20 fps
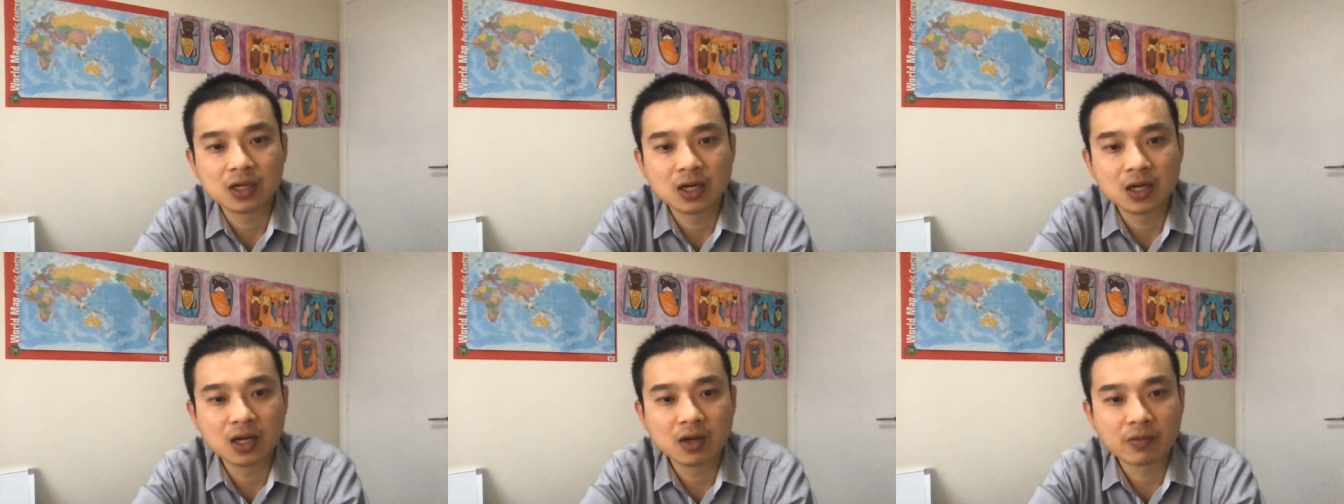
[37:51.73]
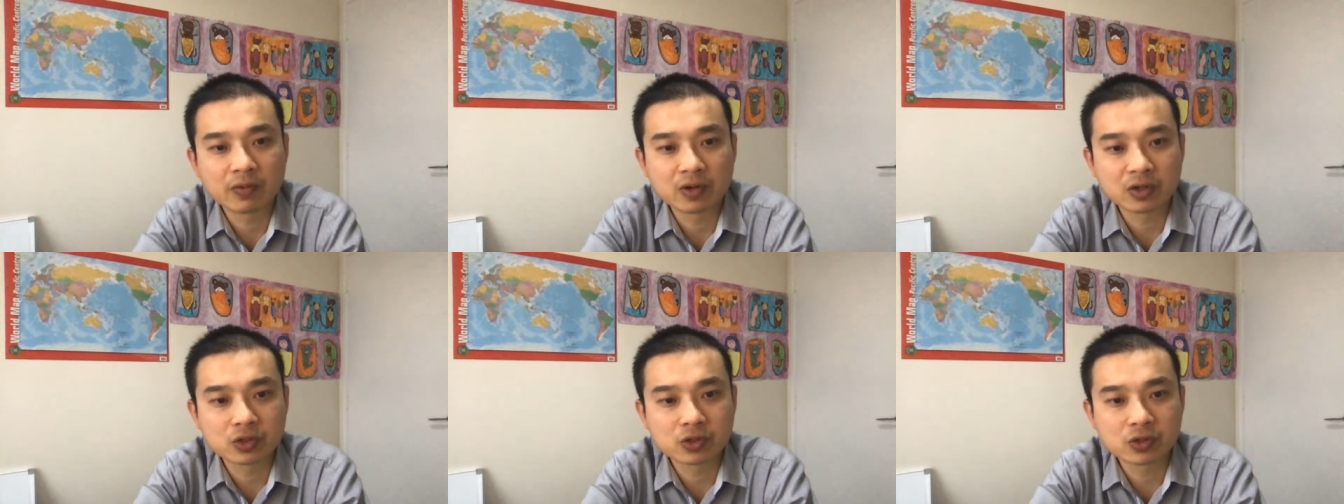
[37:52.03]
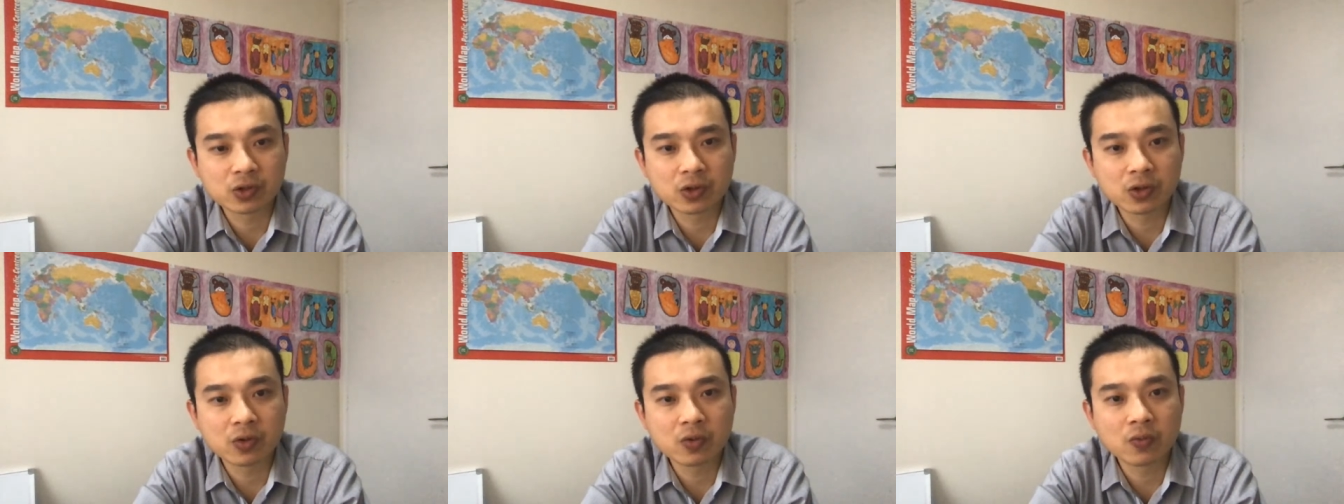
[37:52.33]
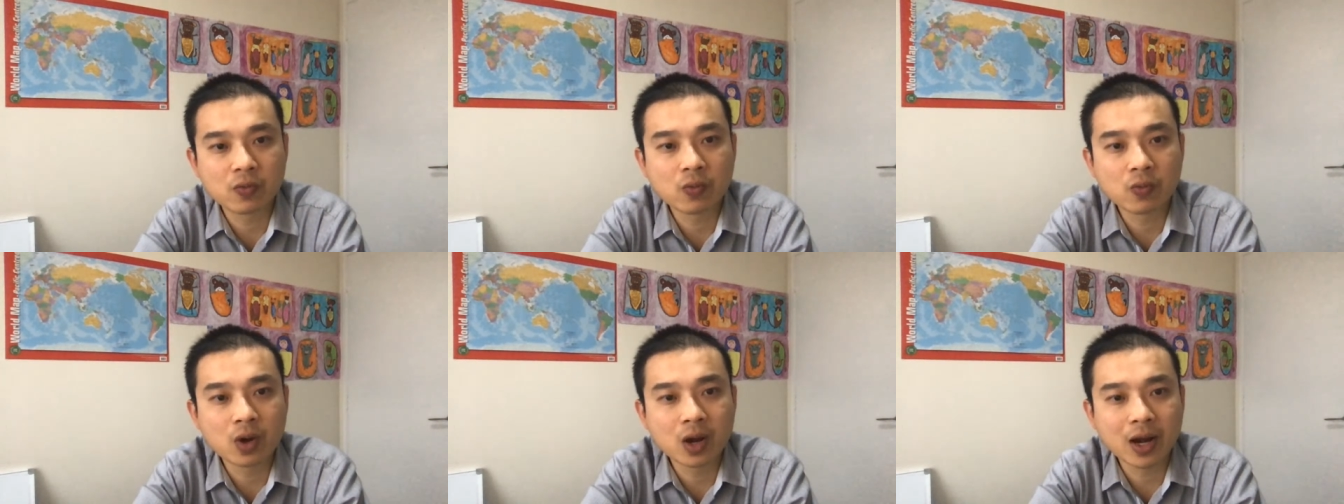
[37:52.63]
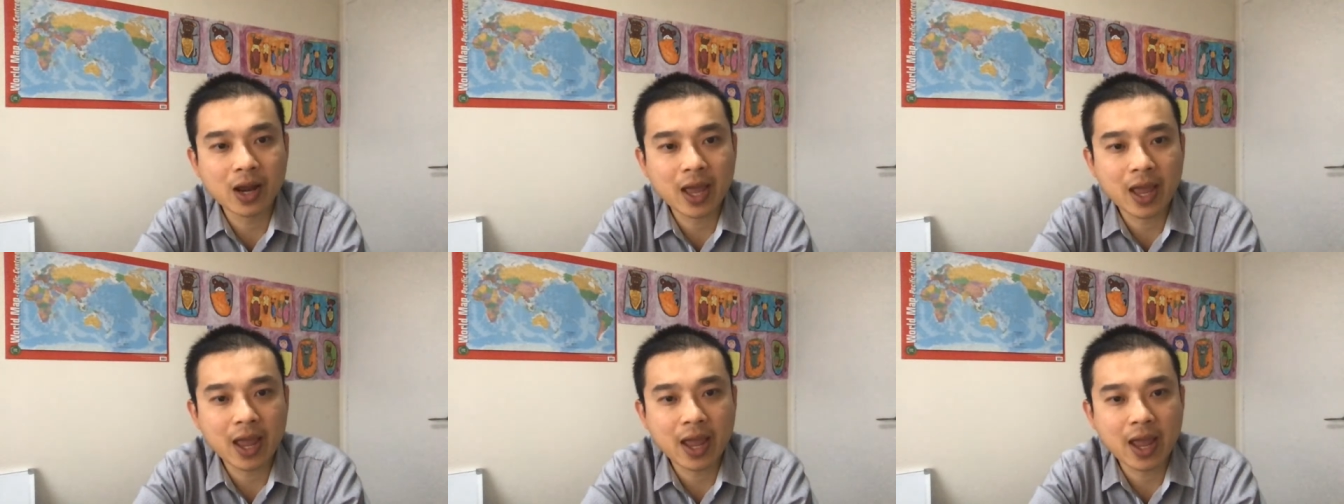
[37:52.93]
I want to show you
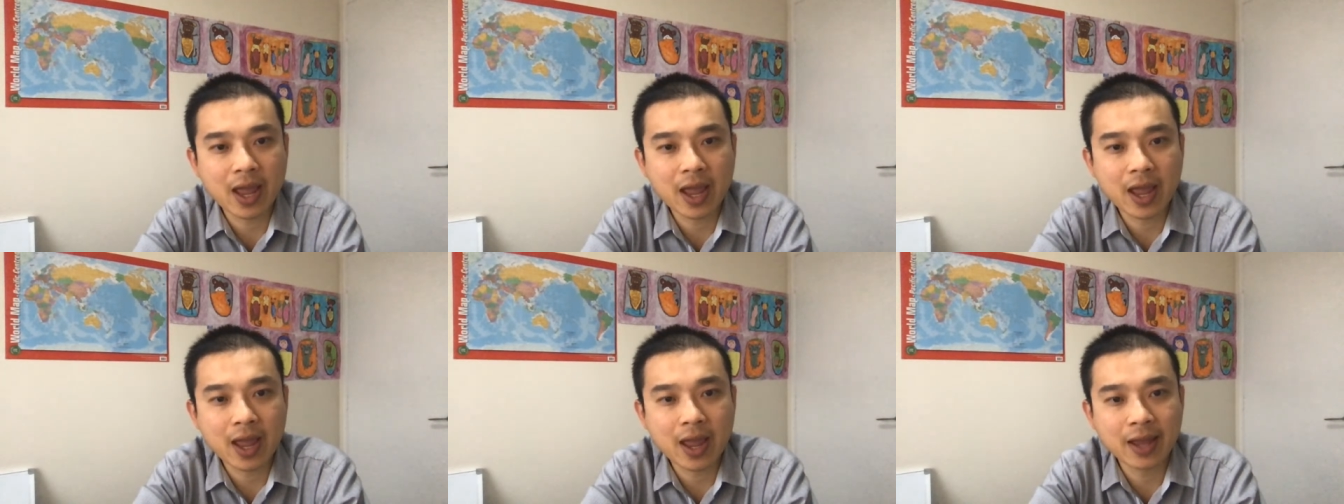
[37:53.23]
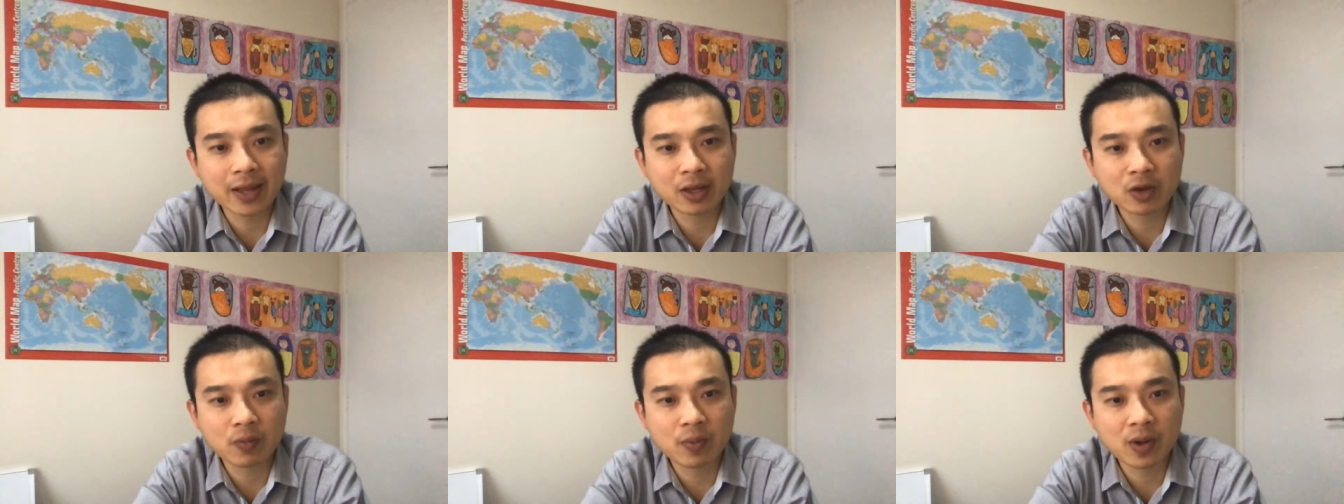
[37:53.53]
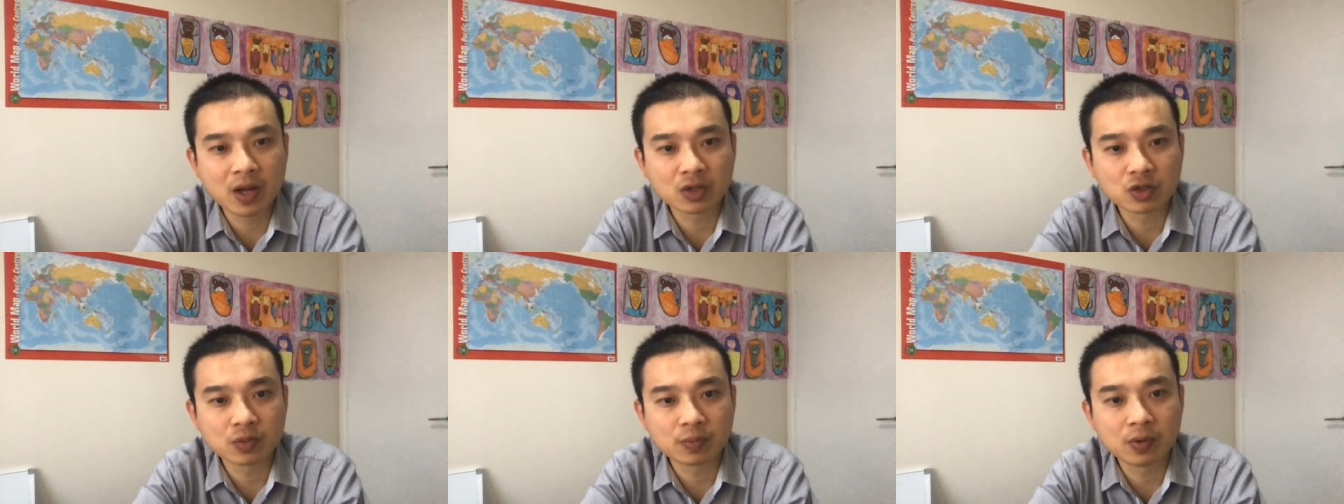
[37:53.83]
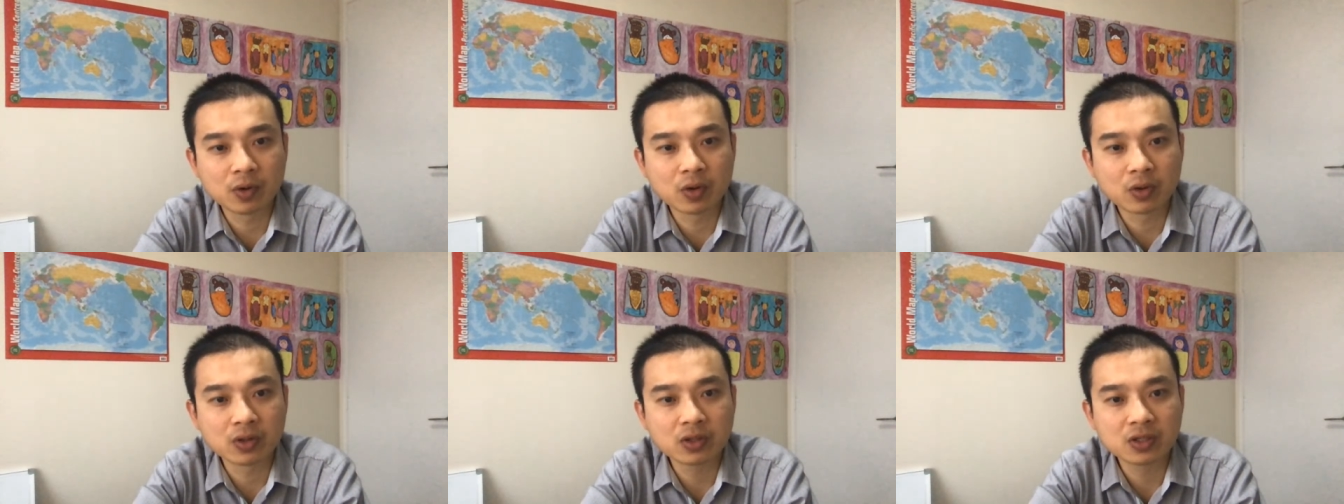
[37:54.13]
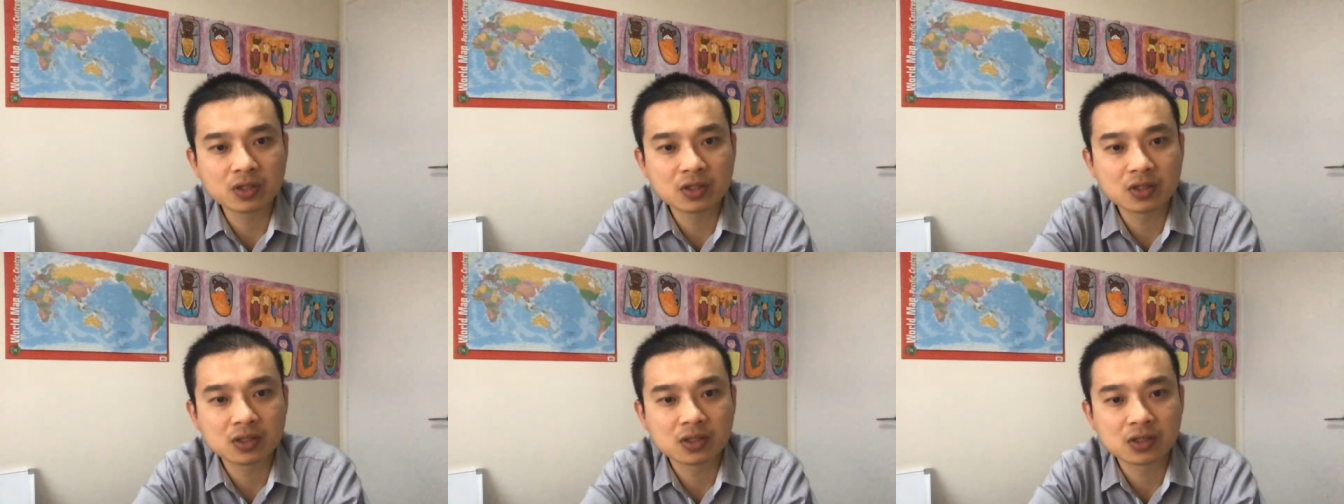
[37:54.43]
what acupuncture
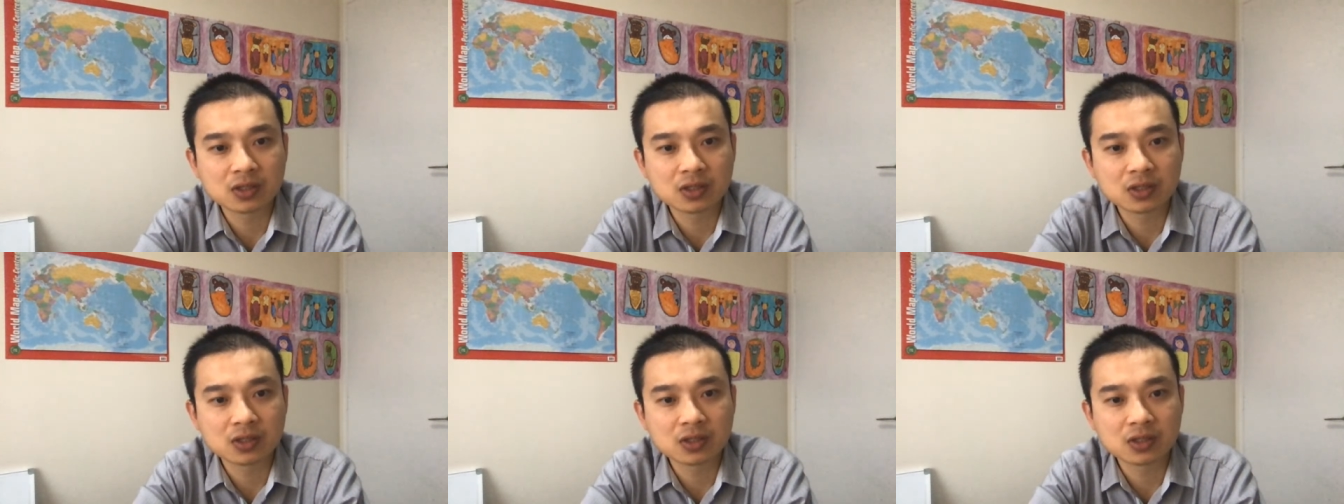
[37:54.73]
point,